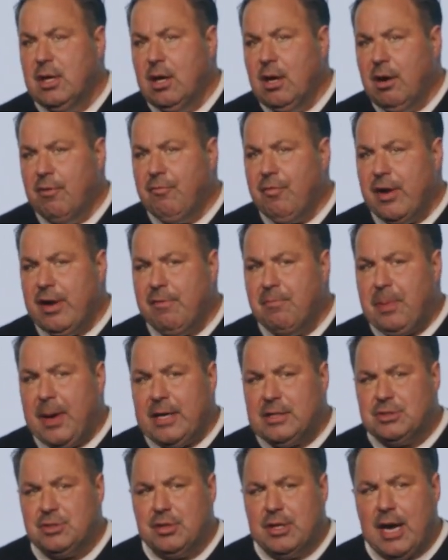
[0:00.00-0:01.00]
a friend of
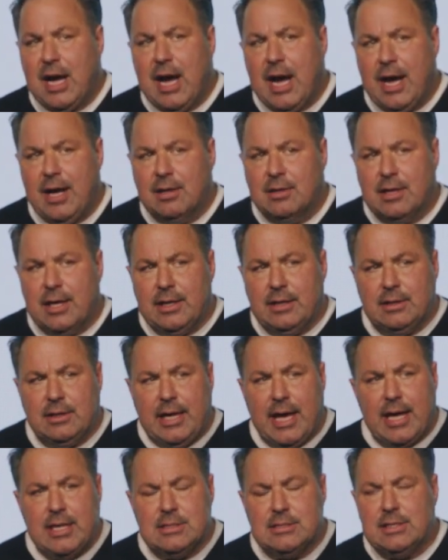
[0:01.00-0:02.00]
Pastor Kyle and
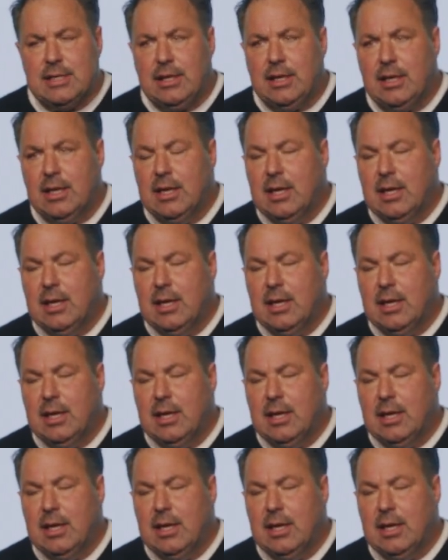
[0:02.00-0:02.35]
Kenzie.